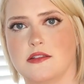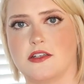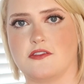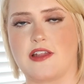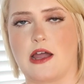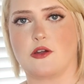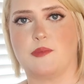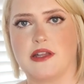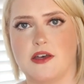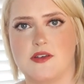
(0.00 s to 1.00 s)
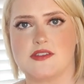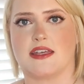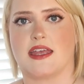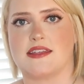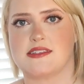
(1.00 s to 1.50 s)
little flower pillows.
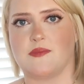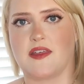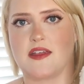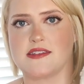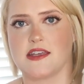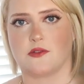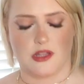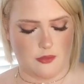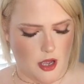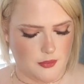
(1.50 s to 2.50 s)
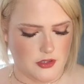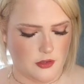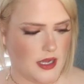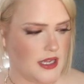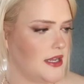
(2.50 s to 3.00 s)
Again, something that's like really
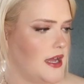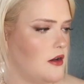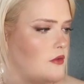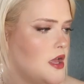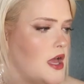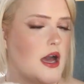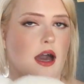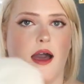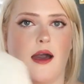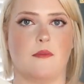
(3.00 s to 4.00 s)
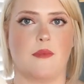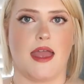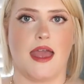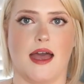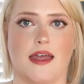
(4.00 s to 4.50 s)
popular right now um,
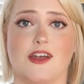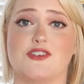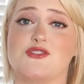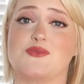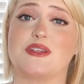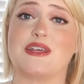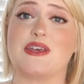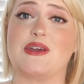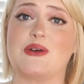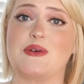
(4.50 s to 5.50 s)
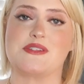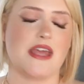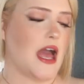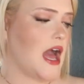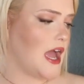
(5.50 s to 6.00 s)
and are just really cute.
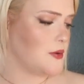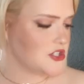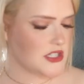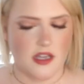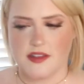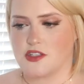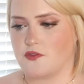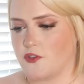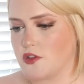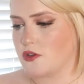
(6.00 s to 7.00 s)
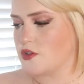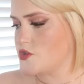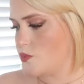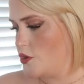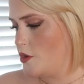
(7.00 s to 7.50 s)
I originally got these for the
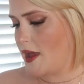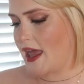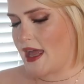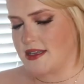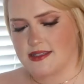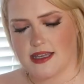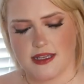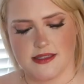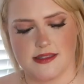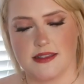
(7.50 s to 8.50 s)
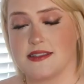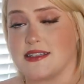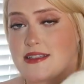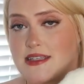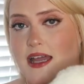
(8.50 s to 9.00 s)
girls' room. I can't decide
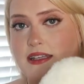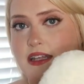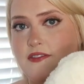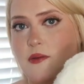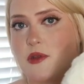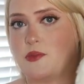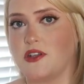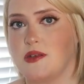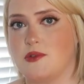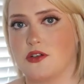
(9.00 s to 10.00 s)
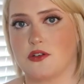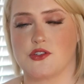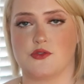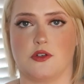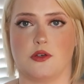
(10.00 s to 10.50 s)
decide yet if I'm going to put them in the
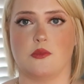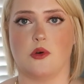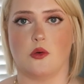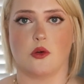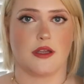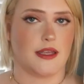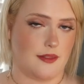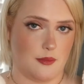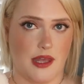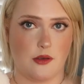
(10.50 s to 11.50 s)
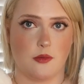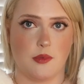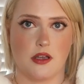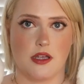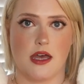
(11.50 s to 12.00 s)
girls' room or in the playroom
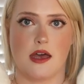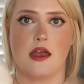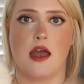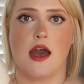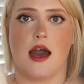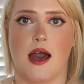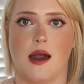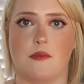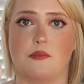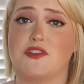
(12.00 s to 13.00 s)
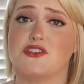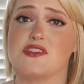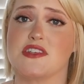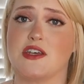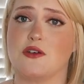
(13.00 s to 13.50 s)
area. Um, but they're
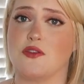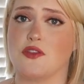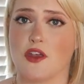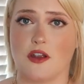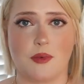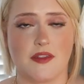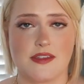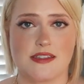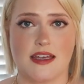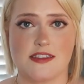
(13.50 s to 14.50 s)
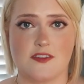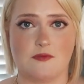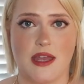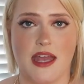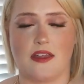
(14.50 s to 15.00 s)
just cute. They're about the size of
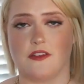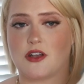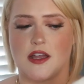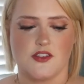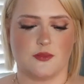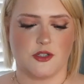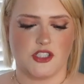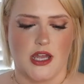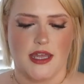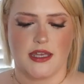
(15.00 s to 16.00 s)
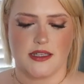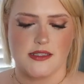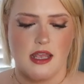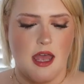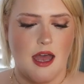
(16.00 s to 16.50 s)
my head. They're not super
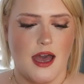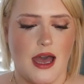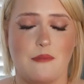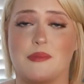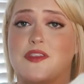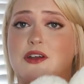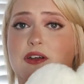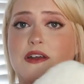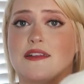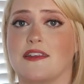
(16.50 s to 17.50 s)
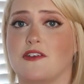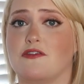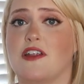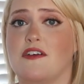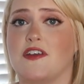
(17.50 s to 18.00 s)
giant, um, but they're they're
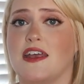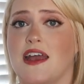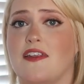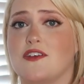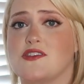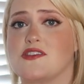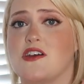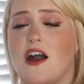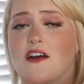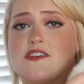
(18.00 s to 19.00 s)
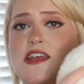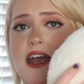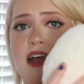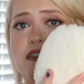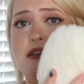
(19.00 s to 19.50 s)
fluffy and they're soft
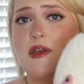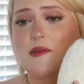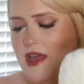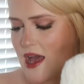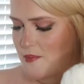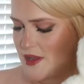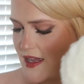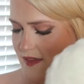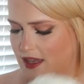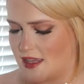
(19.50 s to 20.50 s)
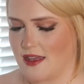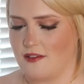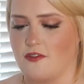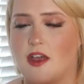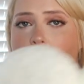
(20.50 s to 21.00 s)
and they make me happy and they
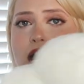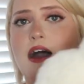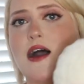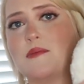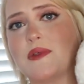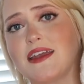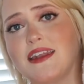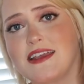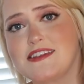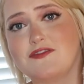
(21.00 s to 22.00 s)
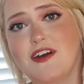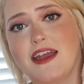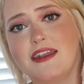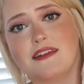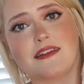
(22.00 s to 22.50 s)
give um, like a nice
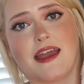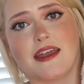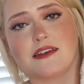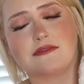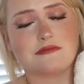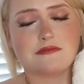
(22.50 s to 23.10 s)
fun like